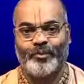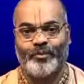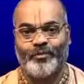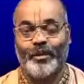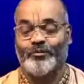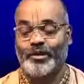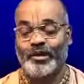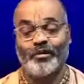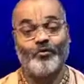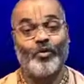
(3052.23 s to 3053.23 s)
When we
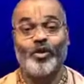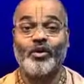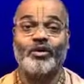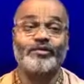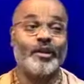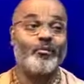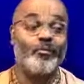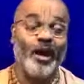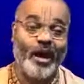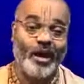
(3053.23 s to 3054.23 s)
can walk on that
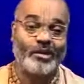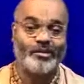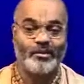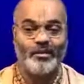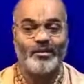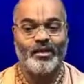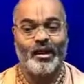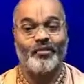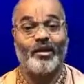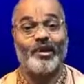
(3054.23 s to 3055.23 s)
path,
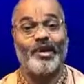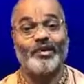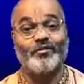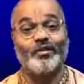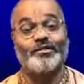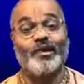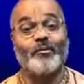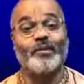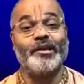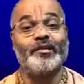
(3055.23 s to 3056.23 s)
our life is
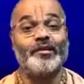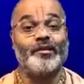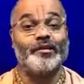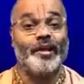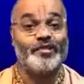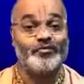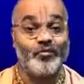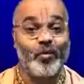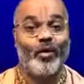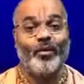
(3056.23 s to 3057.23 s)
completely
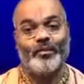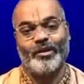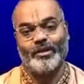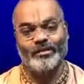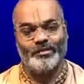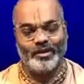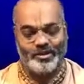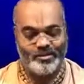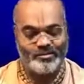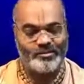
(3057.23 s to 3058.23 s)
transformed. That
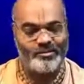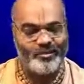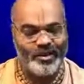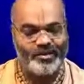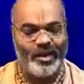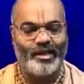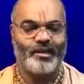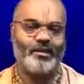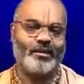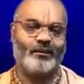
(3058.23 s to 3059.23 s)
is the
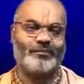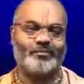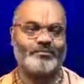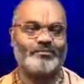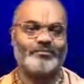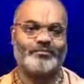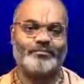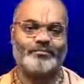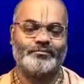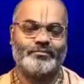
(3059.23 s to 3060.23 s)
speciality.
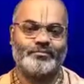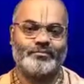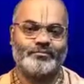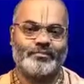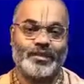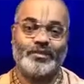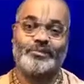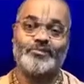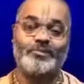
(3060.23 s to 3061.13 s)
That is the